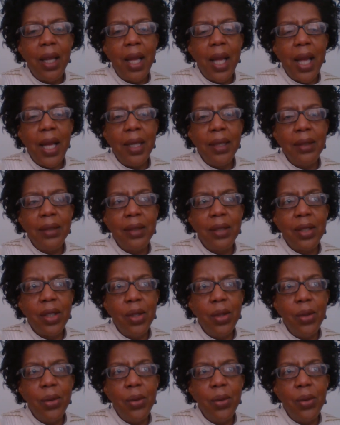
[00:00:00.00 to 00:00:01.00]
And
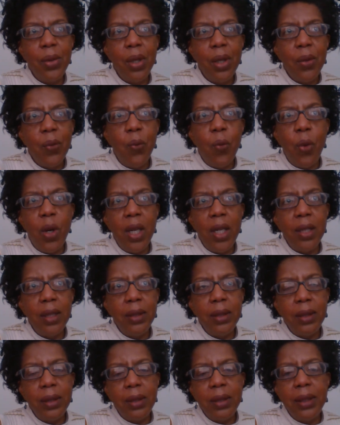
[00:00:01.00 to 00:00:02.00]
so
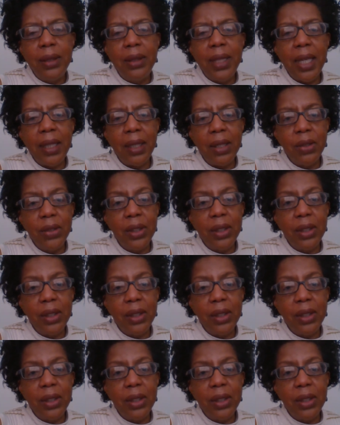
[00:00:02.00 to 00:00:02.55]
while the technical